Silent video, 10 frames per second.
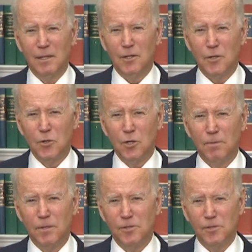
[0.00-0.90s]

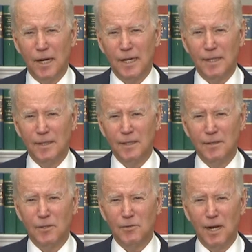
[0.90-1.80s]
Europe is united.
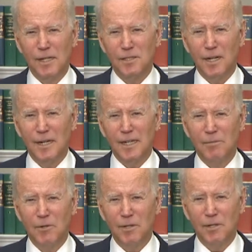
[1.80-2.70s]
The transatlantic
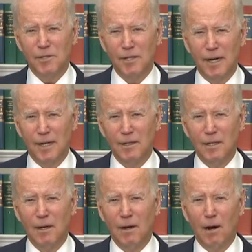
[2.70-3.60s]
community is united.
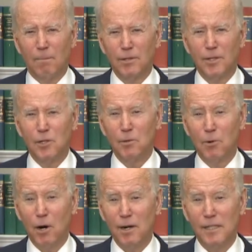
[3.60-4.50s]
Our political
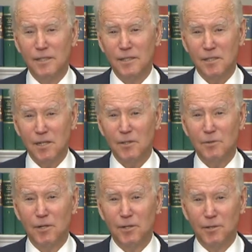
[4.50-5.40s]
parties in this
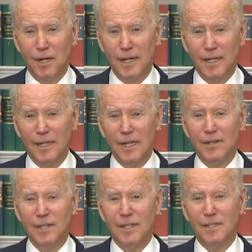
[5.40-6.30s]
country are united.
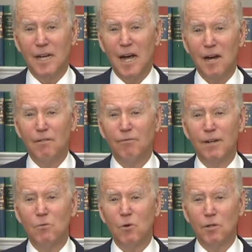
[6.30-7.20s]
The entire
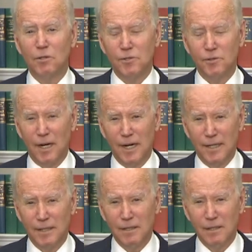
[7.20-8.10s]
free world is
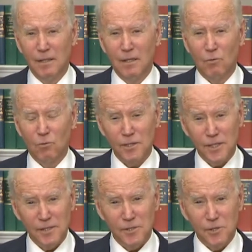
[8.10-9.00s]
united.
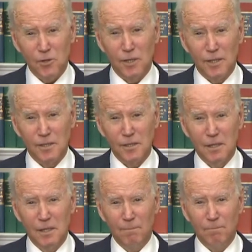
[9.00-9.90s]
Russia has a choice
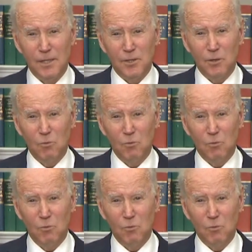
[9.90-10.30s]
between